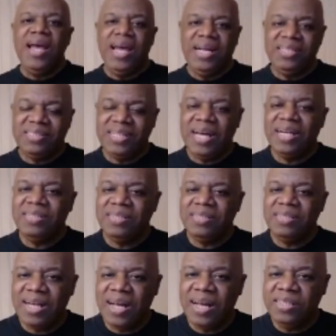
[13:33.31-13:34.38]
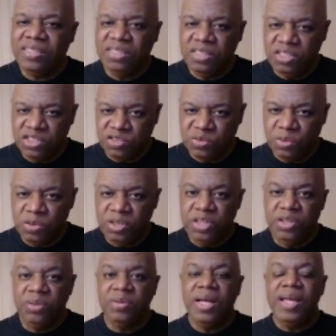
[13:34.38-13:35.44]
and it's not designed to destroy
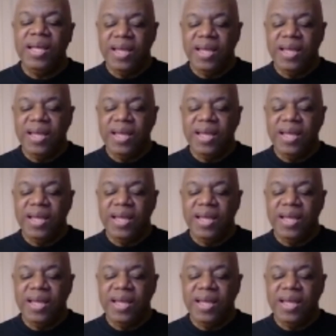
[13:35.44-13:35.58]
you.